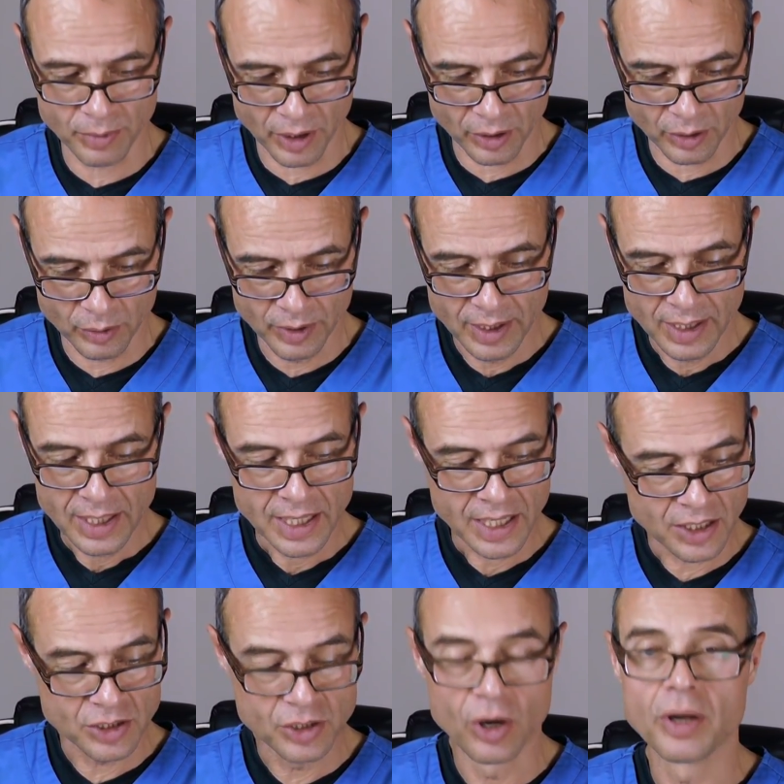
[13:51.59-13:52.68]
Mew
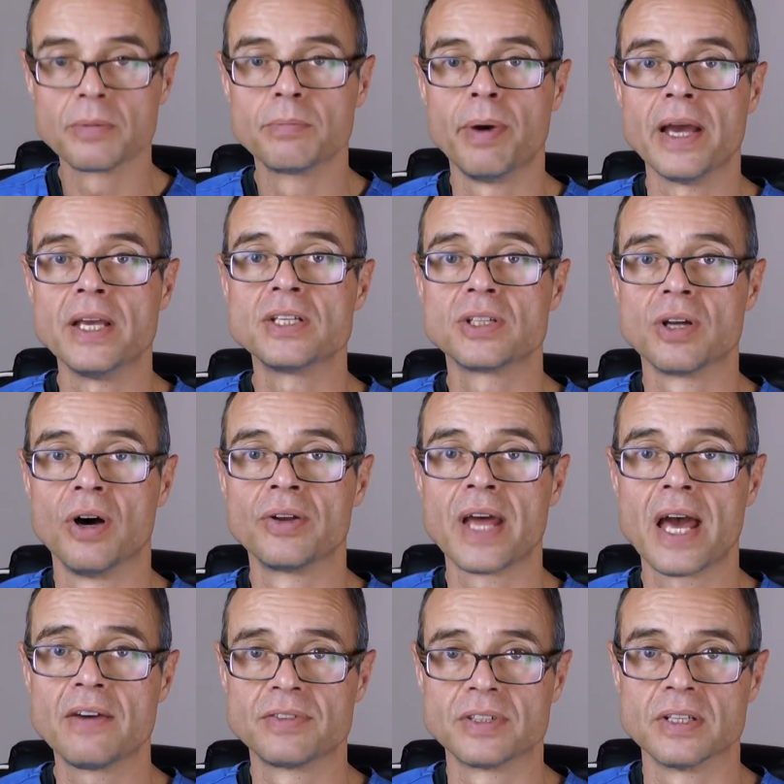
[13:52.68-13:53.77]
is not based
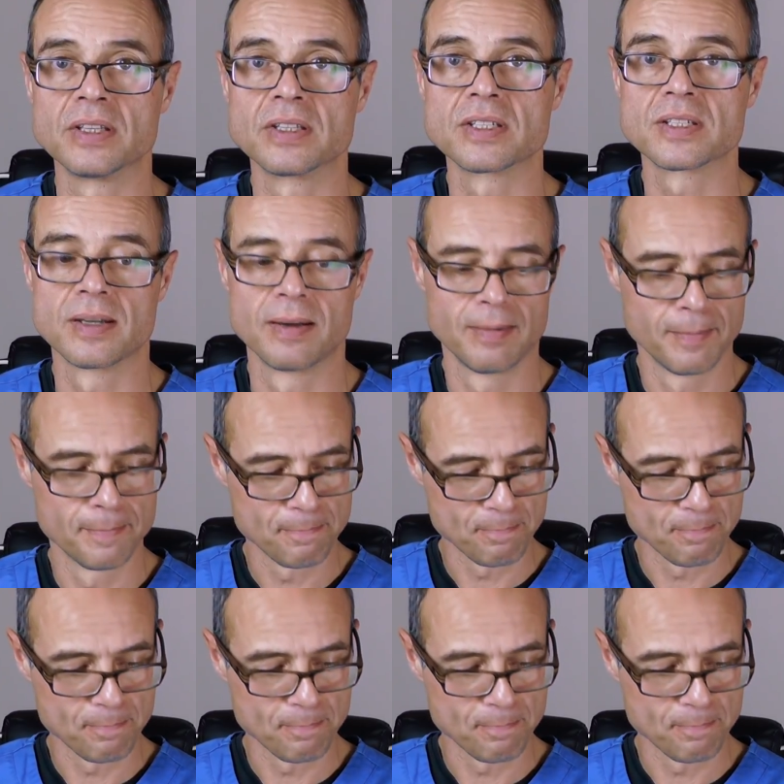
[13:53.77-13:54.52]
on evidence.